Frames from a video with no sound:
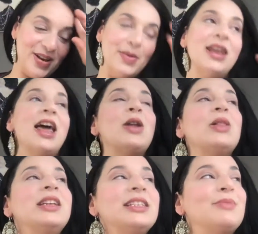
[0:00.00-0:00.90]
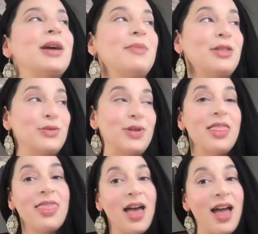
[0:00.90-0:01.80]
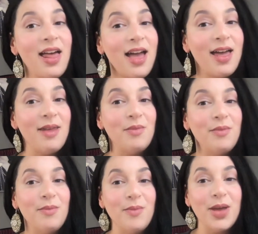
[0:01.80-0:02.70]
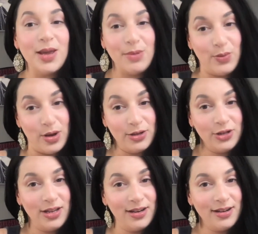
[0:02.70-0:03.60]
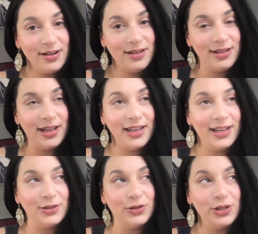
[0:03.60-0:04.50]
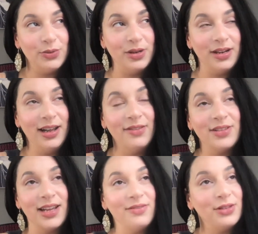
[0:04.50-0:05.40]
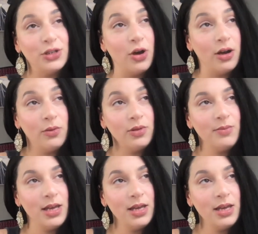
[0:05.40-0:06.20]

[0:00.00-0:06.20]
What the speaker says: And not only did my mother rent that and make me watch it, I guess so she wouldn't have to have the talk with me,